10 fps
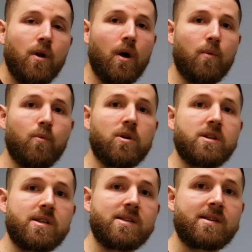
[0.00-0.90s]
I want
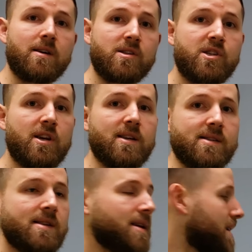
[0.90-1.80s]
to discuss
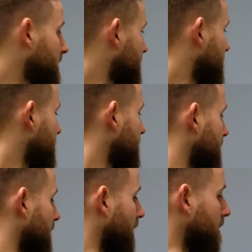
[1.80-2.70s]
chest.
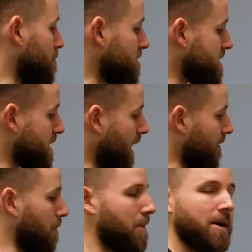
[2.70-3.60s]
We
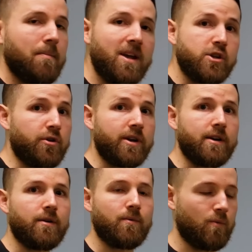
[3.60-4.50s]
have the Pec Major
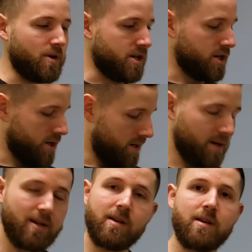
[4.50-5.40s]
here, which
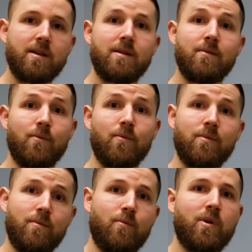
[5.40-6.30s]

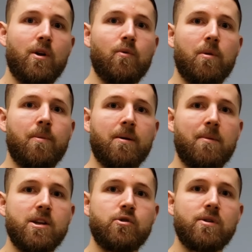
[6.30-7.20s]
we know where the Pec
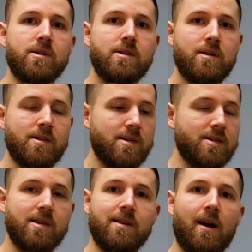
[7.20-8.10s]
Major is. It's
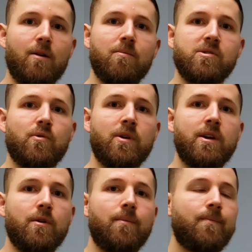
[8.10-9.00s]
this entire muscle
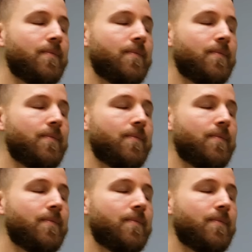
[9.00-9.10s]
here.